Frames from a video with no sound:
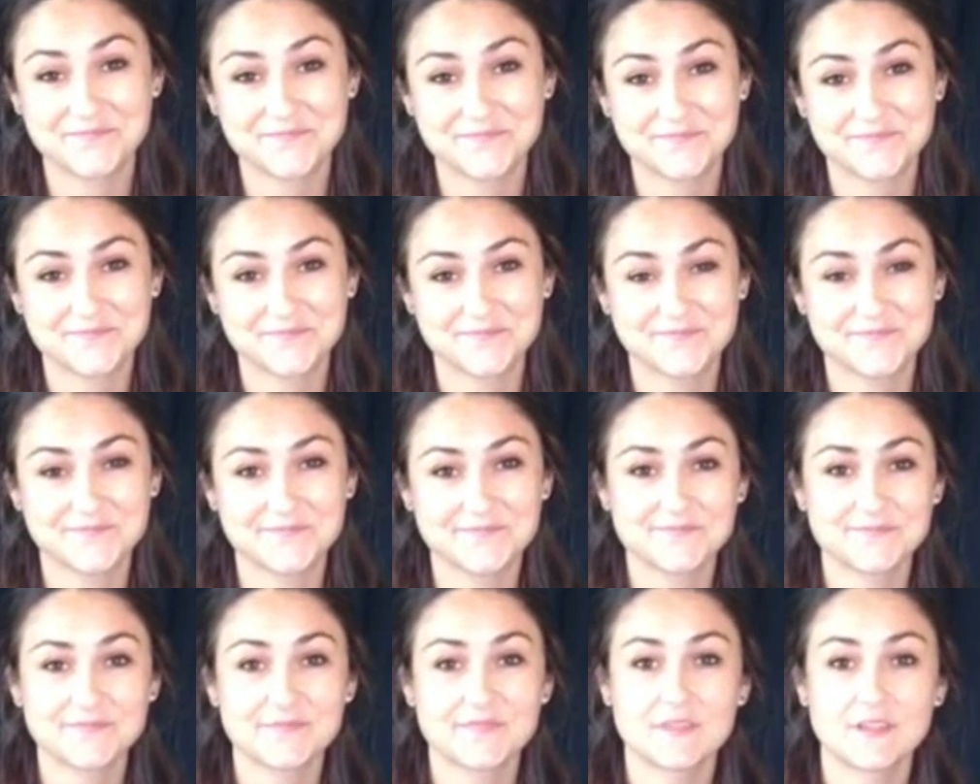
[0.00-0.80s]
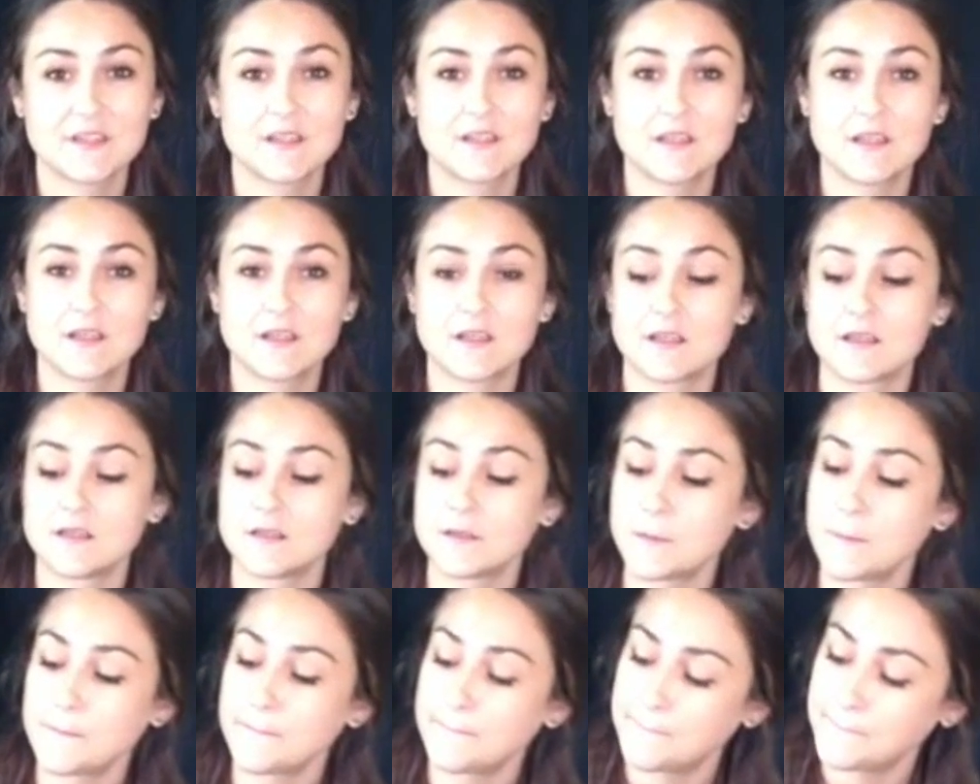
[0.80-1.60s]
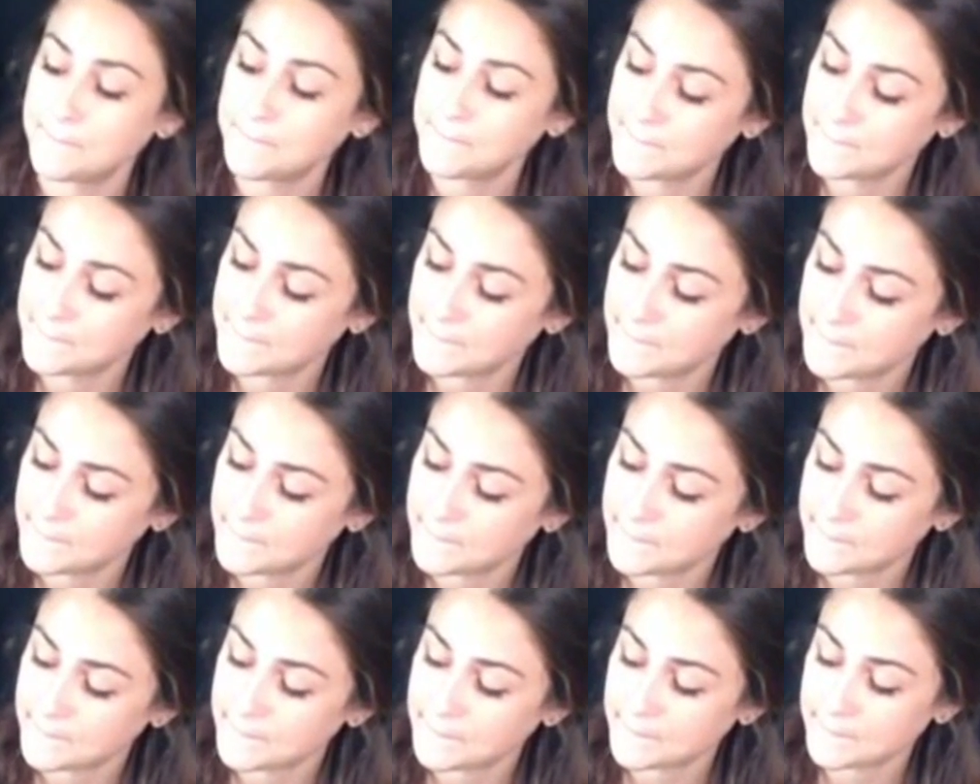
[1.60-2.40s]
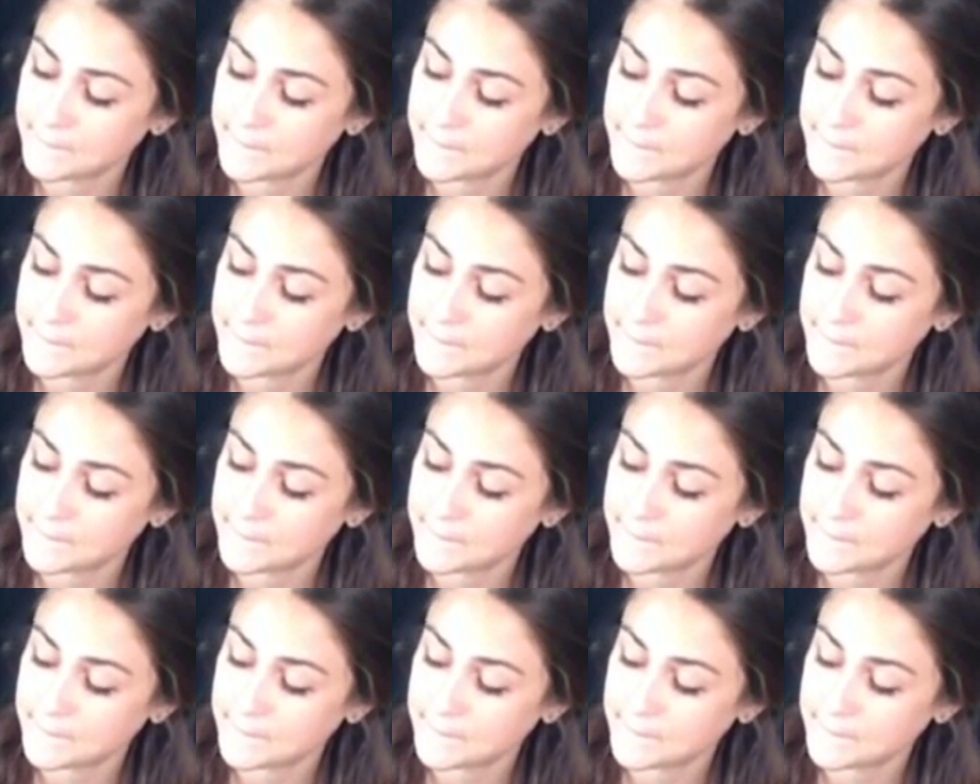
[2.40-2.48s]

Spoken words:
[no speech]